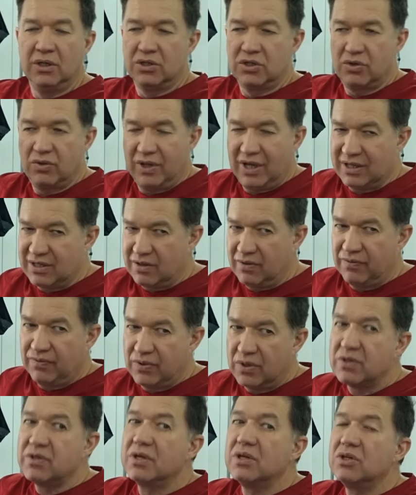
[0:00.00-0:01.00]
So that's the
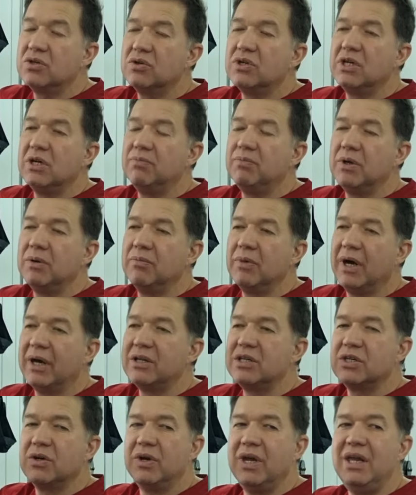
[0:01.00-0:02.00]
first thing to keep in
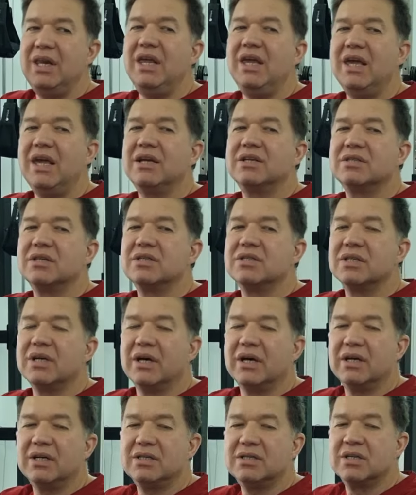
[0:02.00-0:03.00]
mind. So any
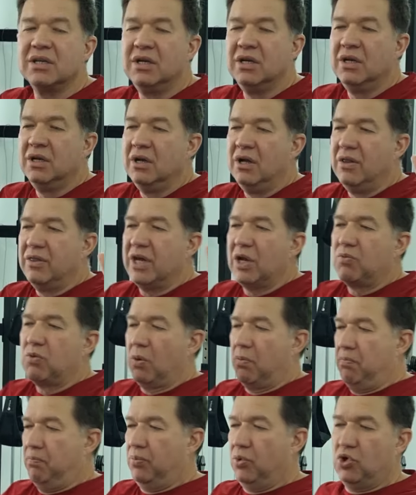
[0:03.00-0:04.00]
exercise that
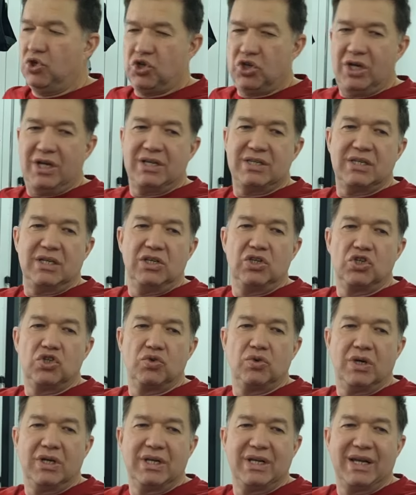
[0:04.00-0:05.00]
will push us
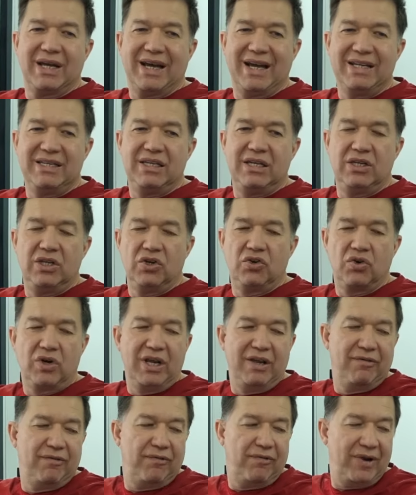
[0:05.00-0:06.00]
into a 90
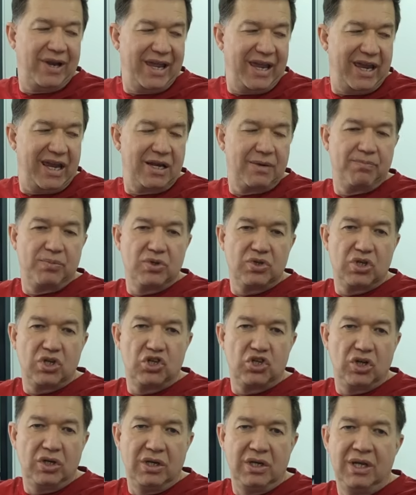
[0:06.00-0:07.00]
degree flared
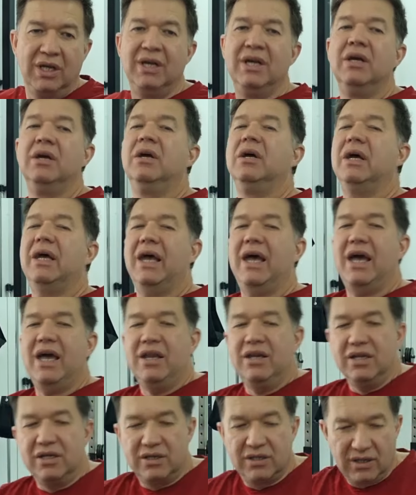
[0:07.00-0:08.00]
position,
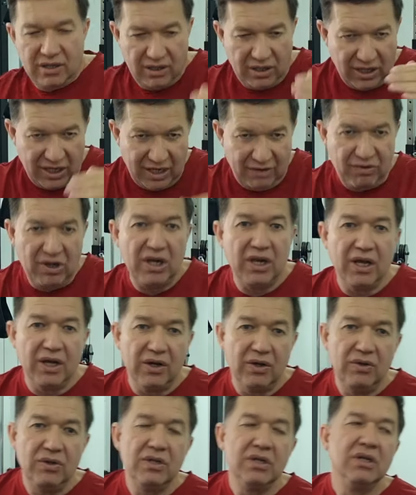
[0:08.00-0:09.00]
added heavy
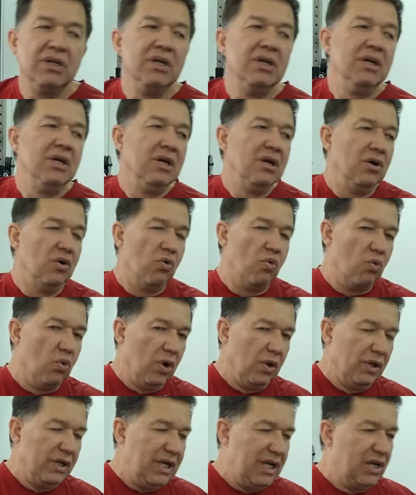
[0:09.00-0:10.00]
load,
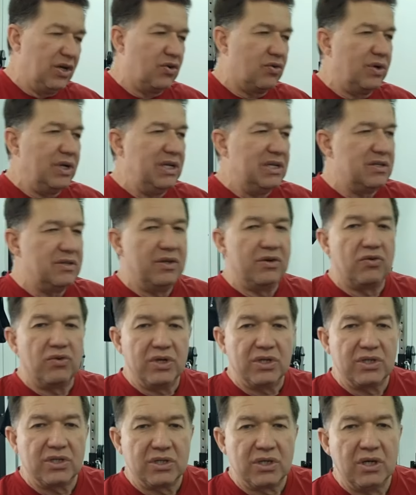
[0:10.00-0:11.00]
will increase the
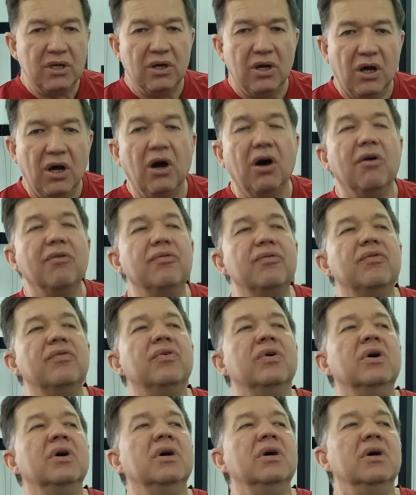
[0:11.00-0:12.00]
risk of